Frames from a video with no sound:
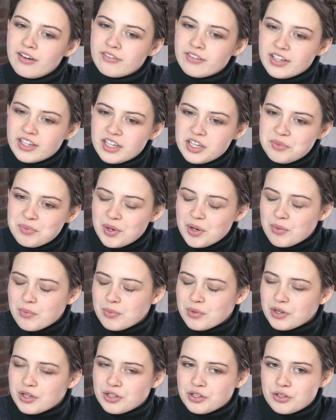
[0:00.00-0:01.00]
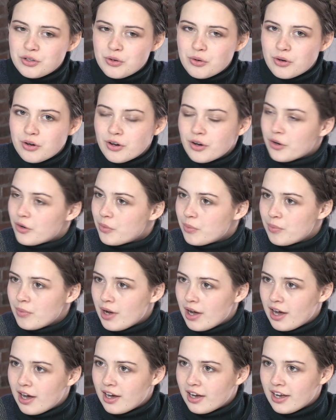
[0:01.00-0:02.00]
a heat pump in your home?
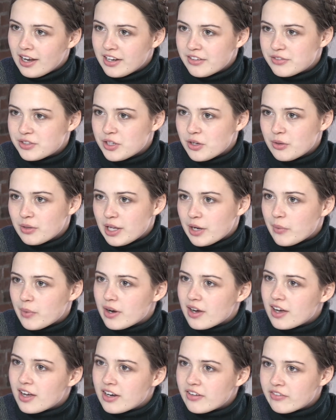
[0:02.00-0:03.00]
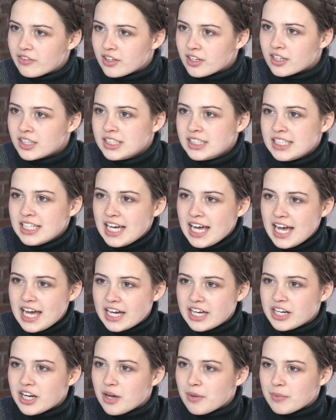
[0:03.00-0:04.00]
And if so, what kind of a
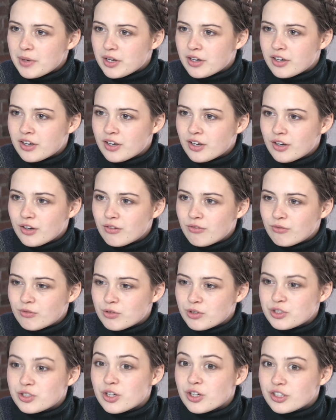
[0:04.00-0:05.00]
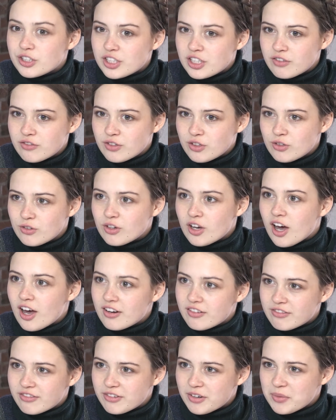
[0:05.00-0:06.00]
economic result have you
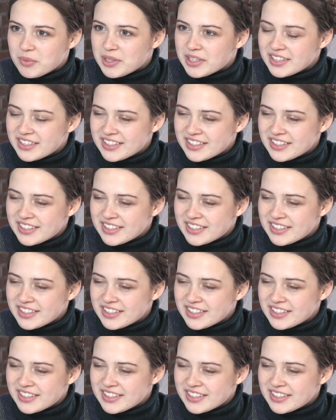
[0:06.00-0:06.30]
gotten from it?